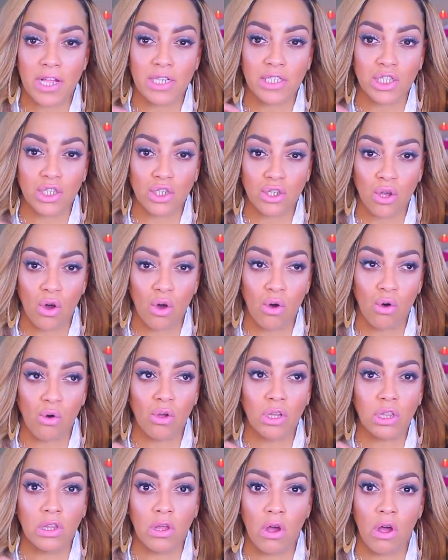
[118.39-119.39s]
in
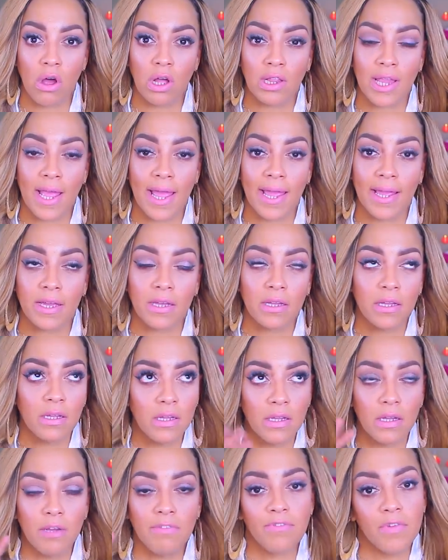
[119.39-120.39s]
so long, like
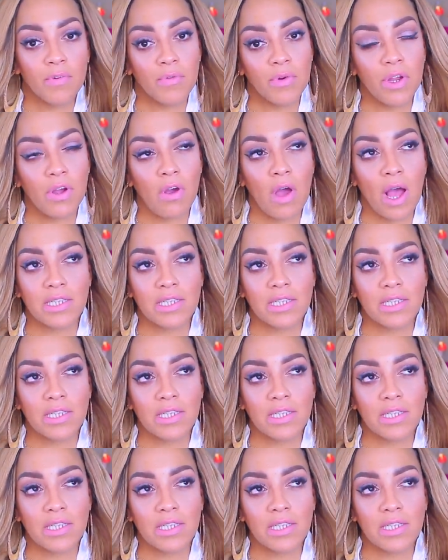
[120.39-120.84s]
for real.